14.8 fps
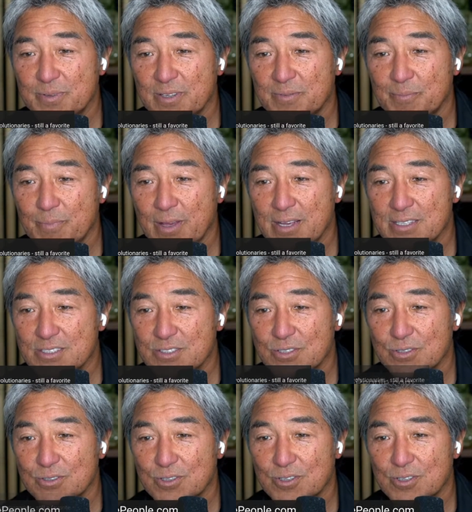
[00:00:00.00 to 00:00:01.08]
to be a
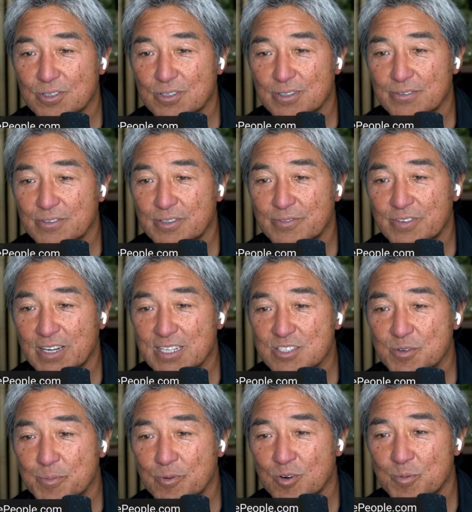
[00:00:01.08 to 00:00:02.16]
mentor or
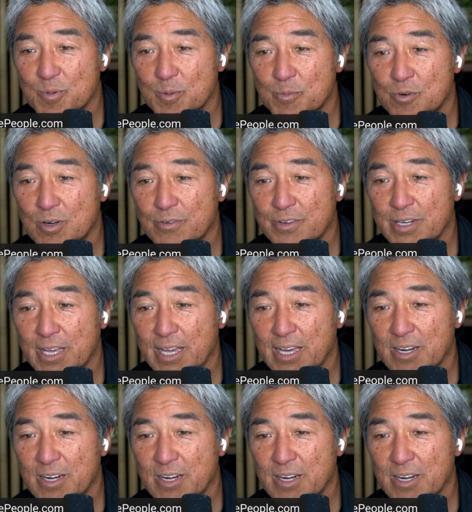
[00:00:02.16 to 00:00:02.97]
advisory board member of an